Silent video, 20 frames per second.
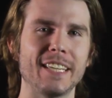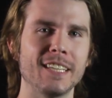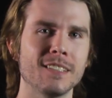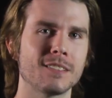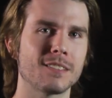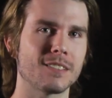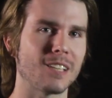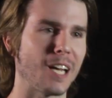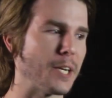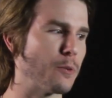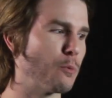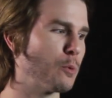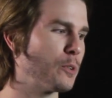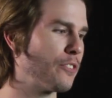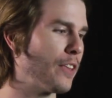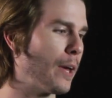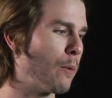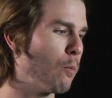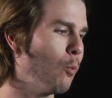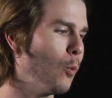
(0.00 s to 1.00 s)
insight
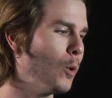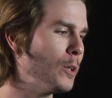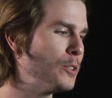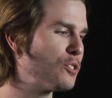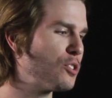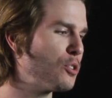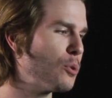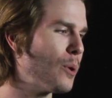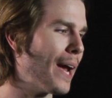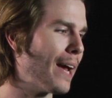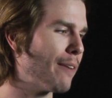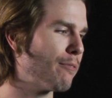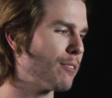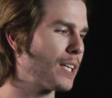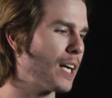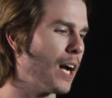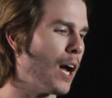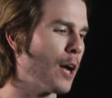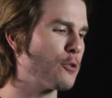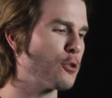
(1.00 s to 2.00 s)
was that once you have a
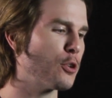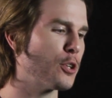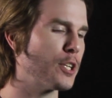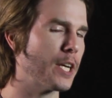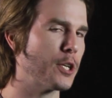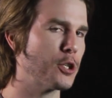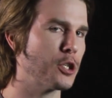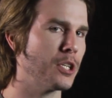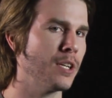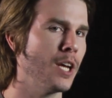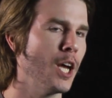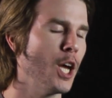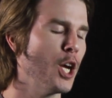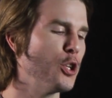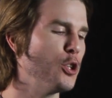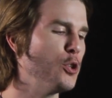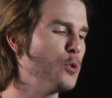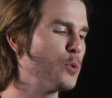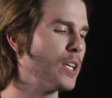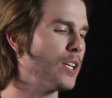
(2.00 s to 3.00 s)
contradiction,
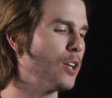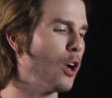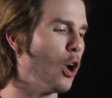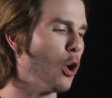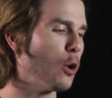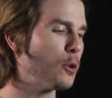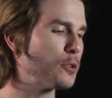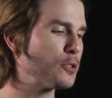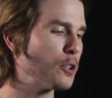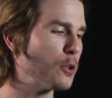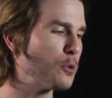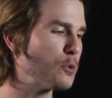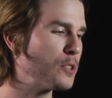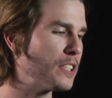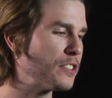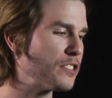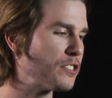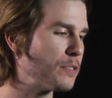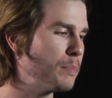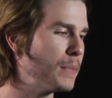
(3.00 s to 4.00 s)
you can also
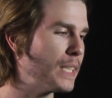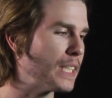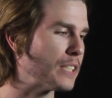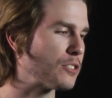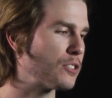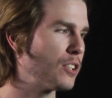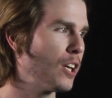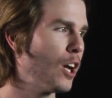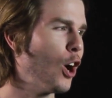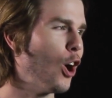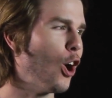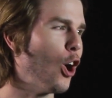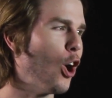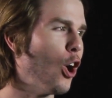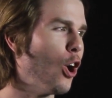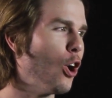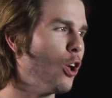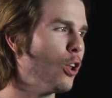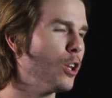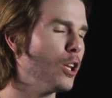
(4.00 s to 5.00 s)
dismiss
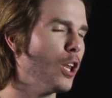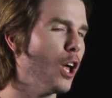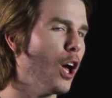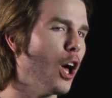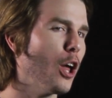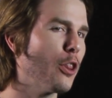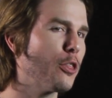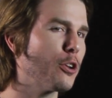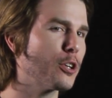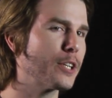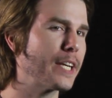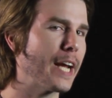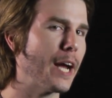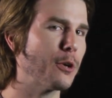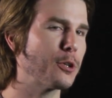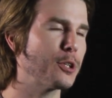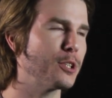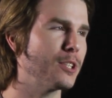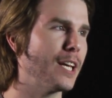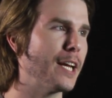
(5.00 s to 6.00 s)
all other
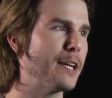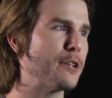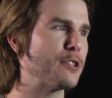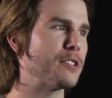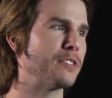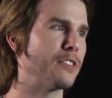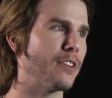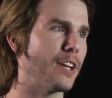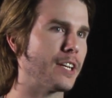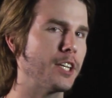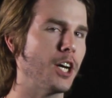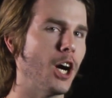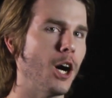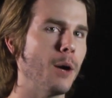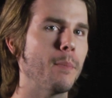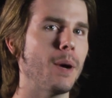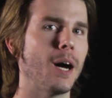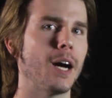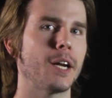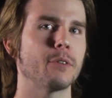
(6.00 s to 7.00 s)
calculations that
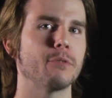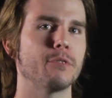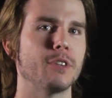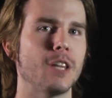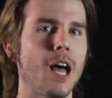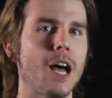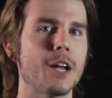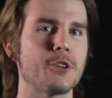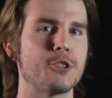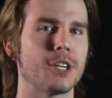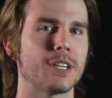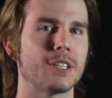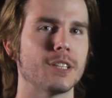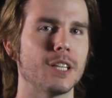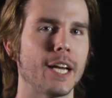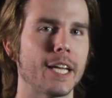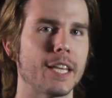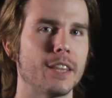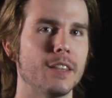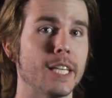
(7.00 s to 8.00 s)
come out of logic
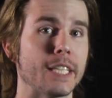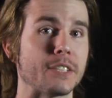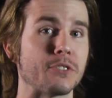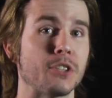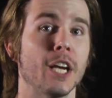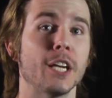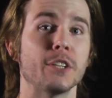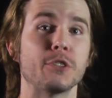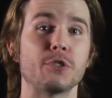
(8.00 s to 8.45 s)
like this.